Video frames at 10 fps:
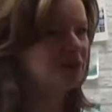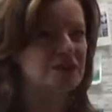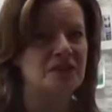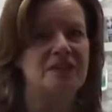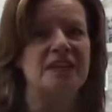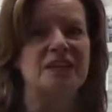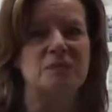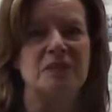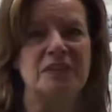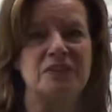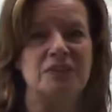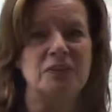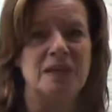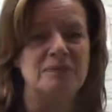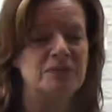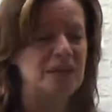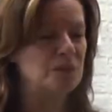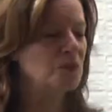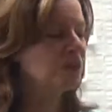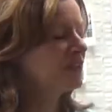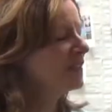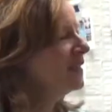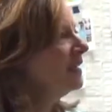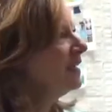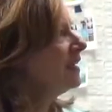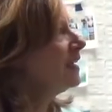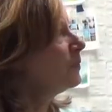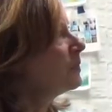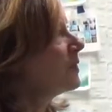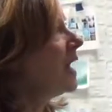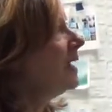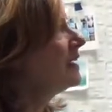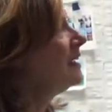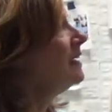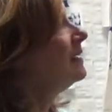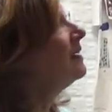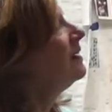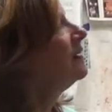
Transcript: just going to take the plunge and do abstract work. And we were hiking